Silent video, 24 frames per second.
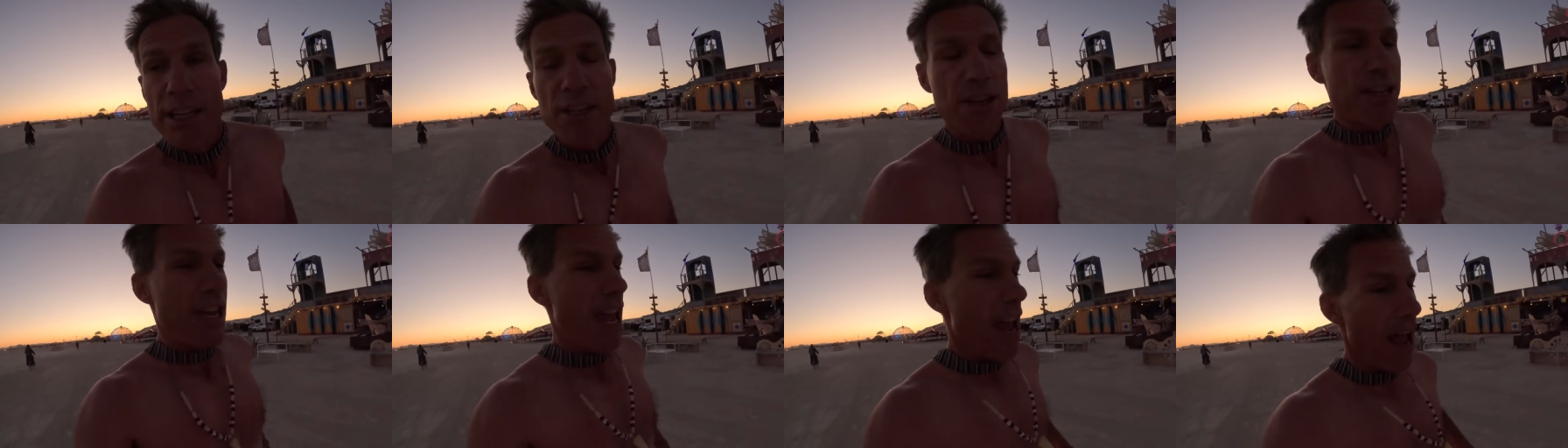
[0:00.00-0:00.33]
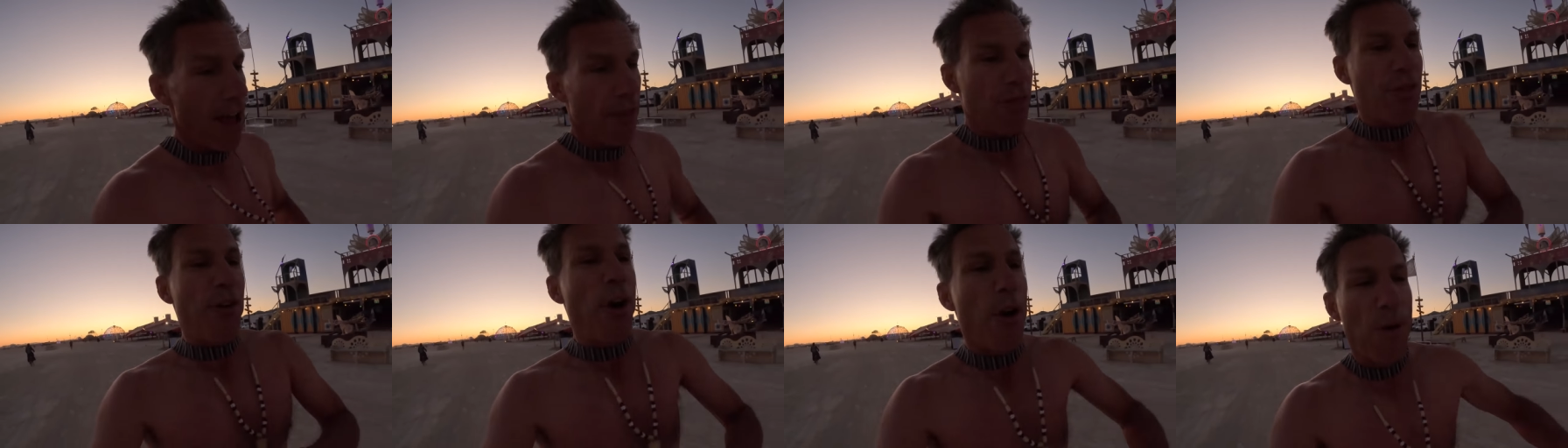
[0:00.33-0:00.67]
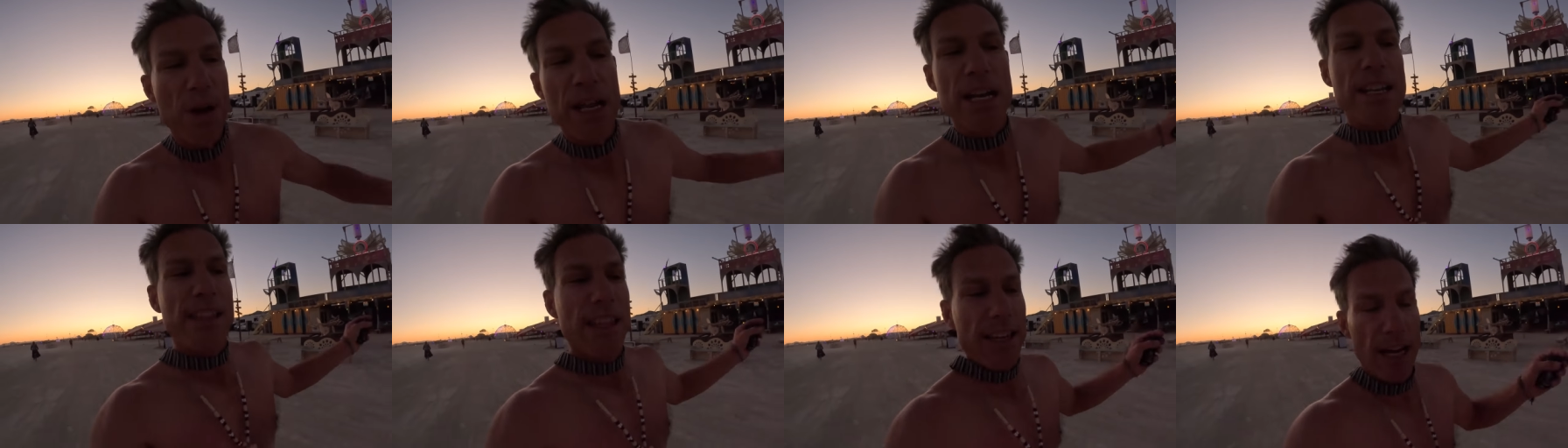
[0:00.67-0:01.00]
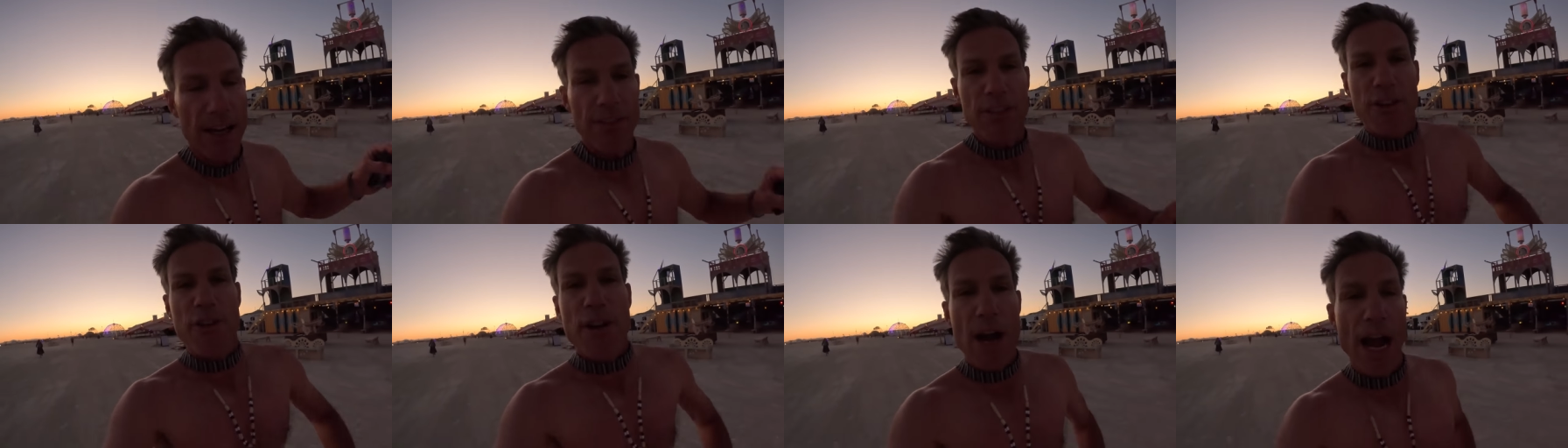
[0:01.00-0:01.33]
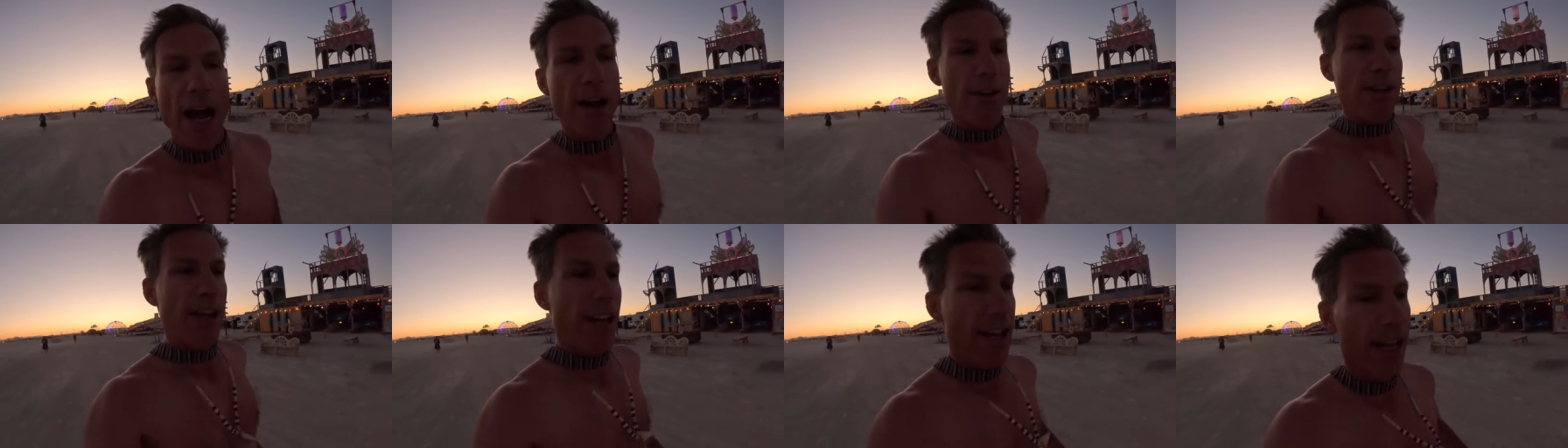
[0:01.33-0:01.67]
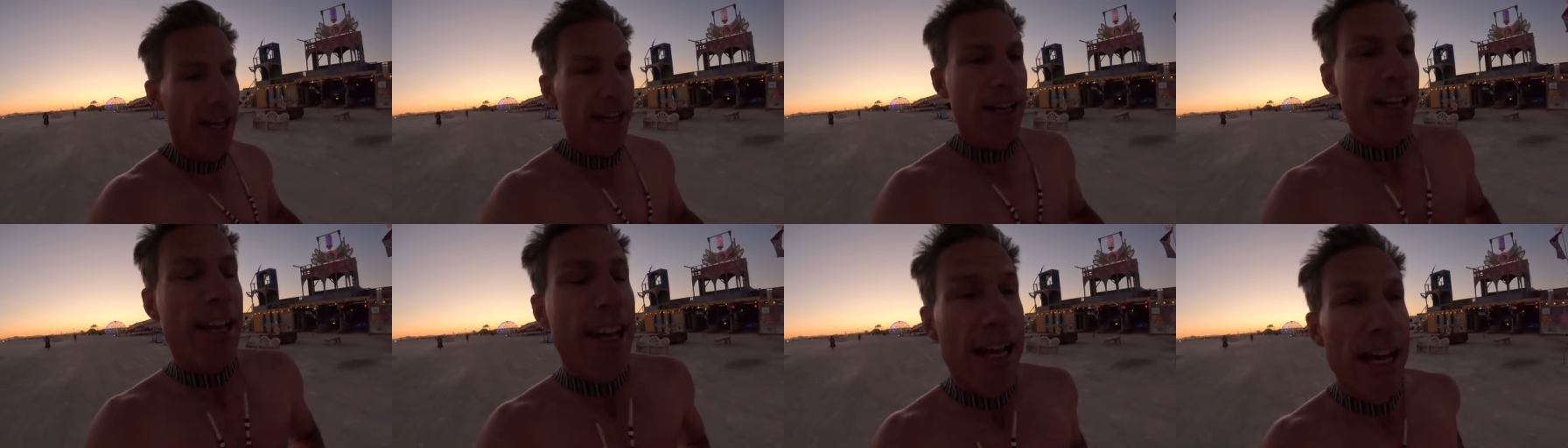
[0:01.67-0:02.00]
You can't throw anything on the ground.
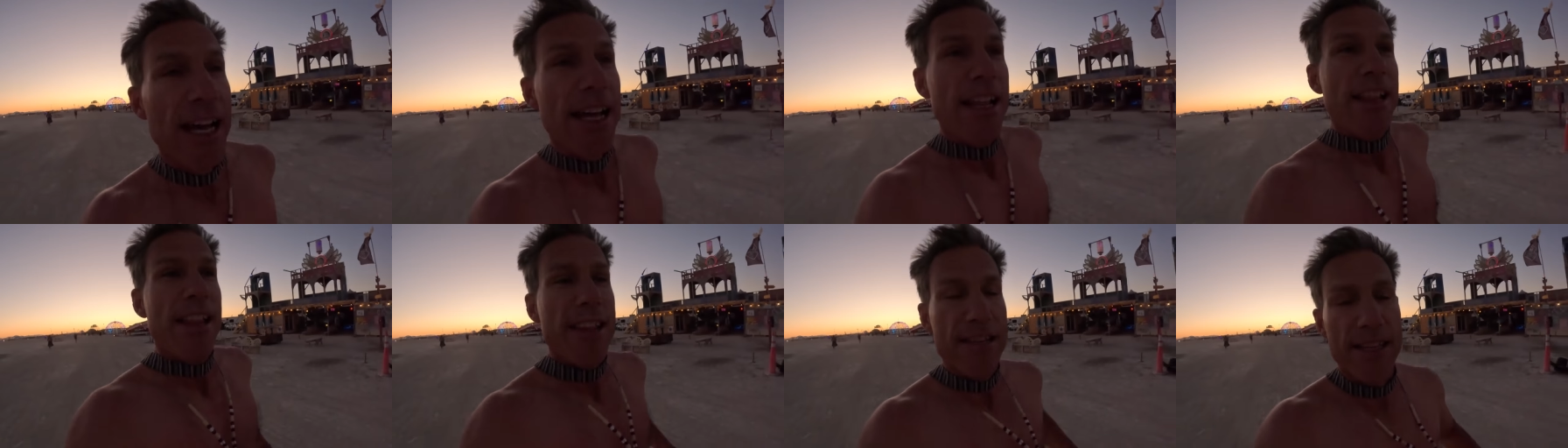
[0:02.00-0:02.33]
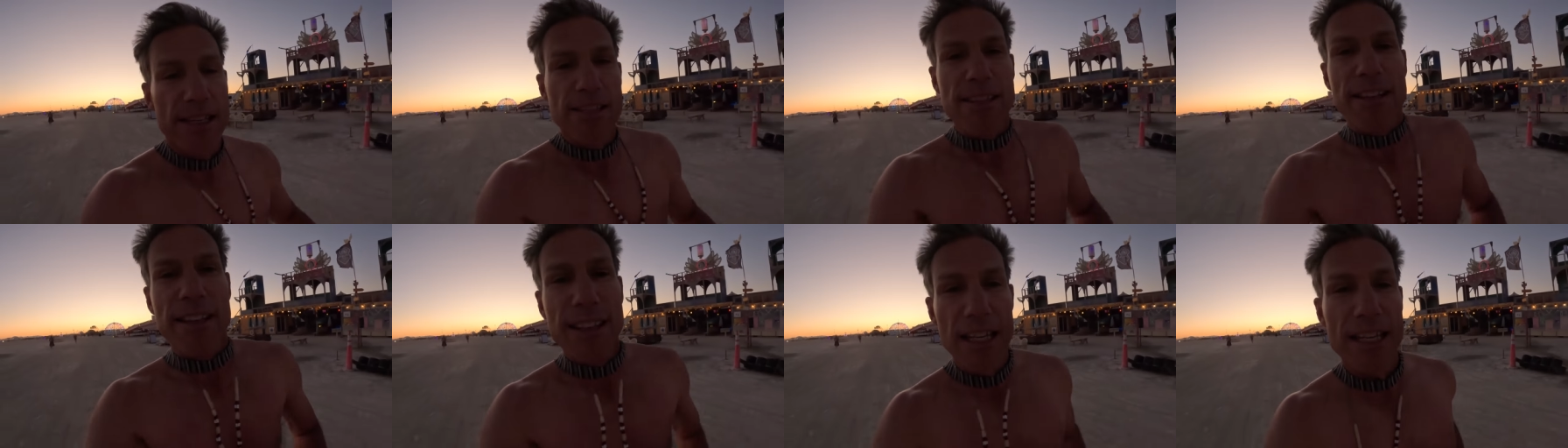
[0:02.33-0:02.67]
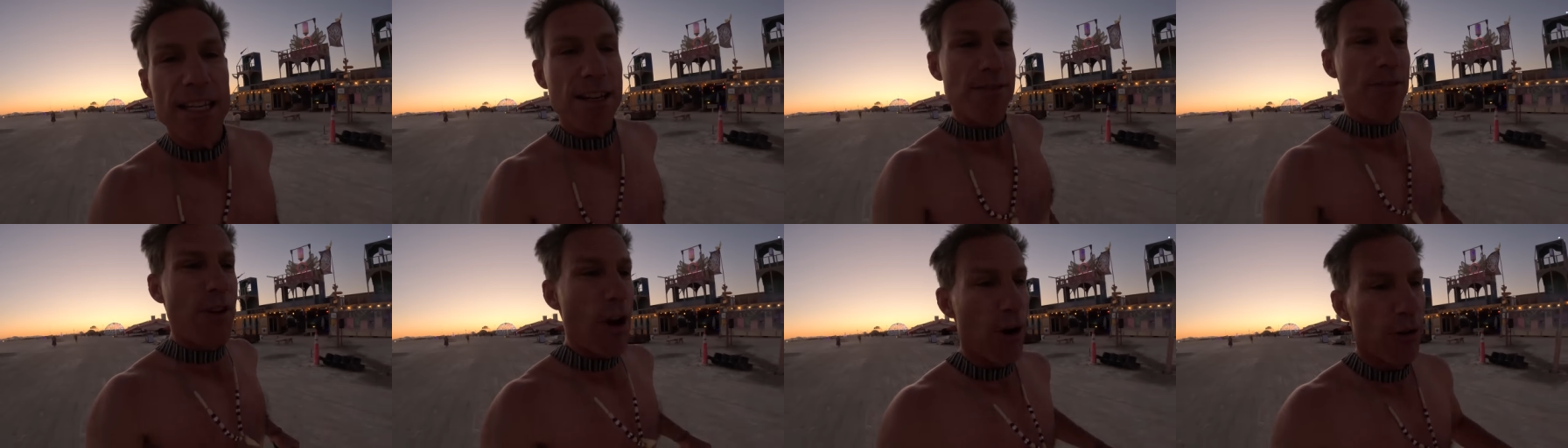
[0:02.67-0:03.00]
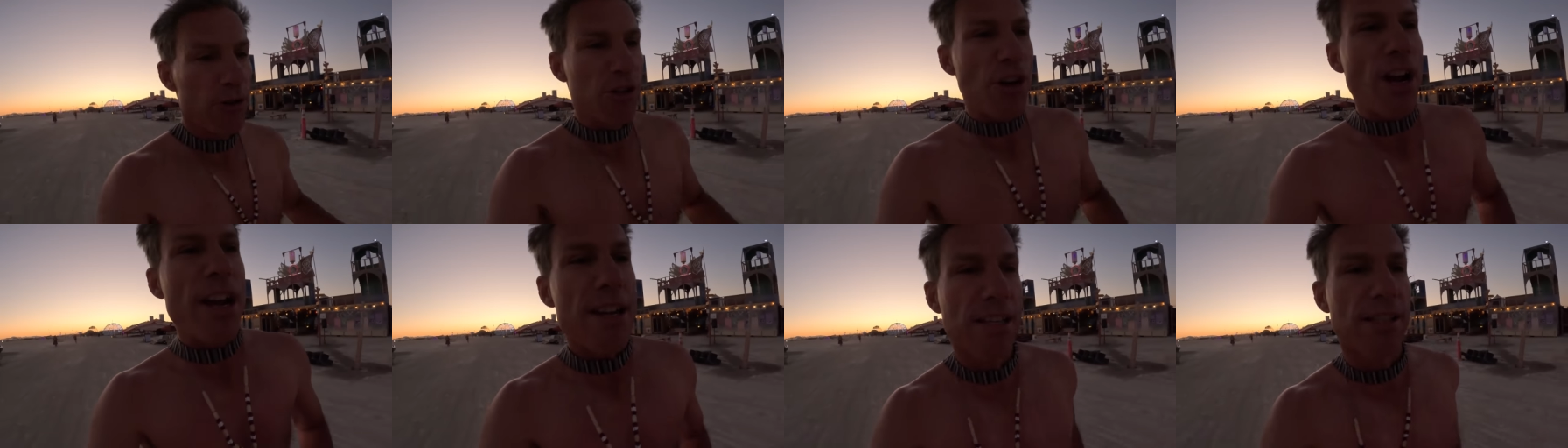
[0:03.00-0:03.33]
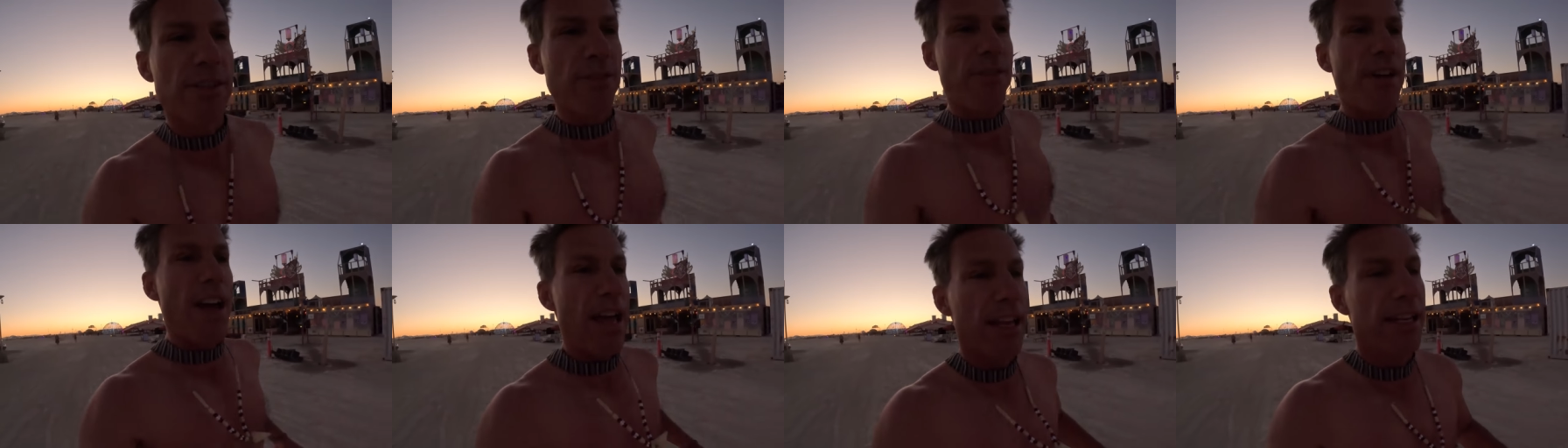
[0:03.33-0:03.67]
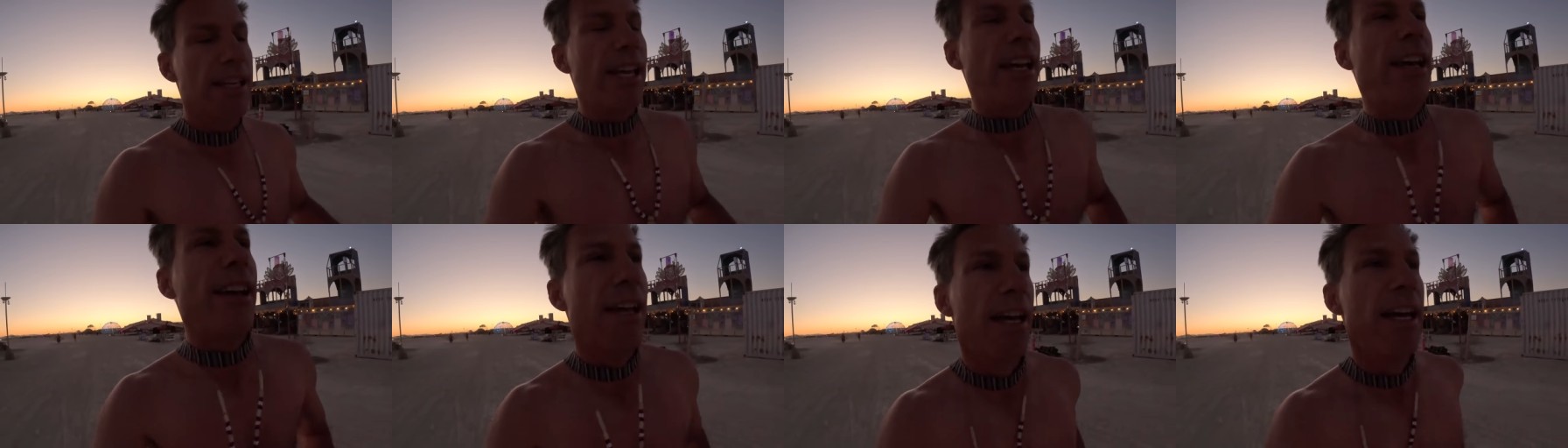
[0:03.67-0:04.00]
This is a leave no trace
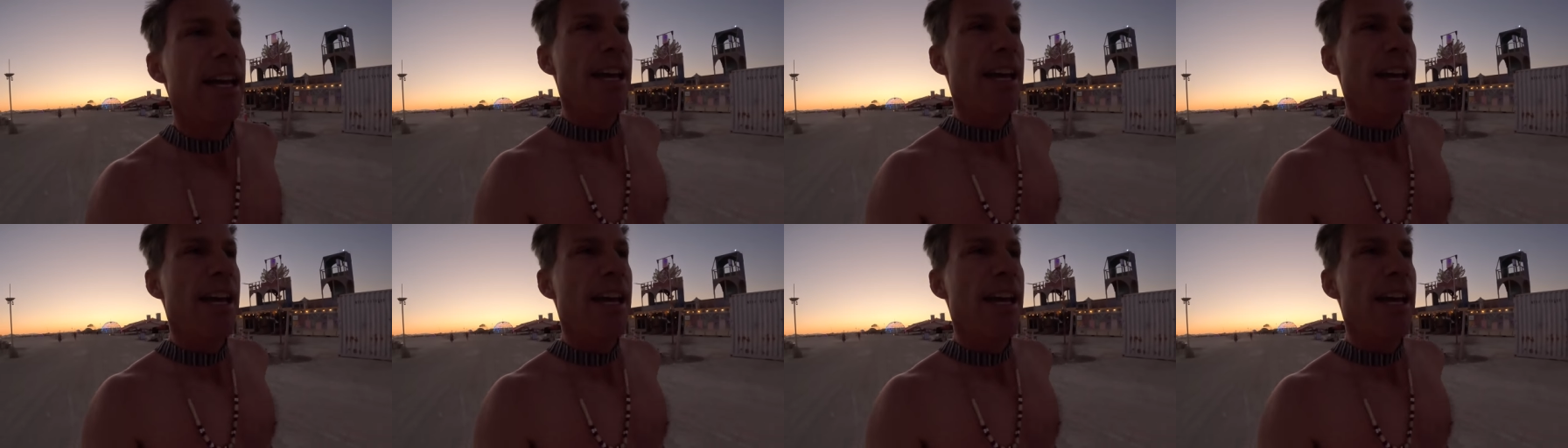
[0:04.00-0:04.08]
event.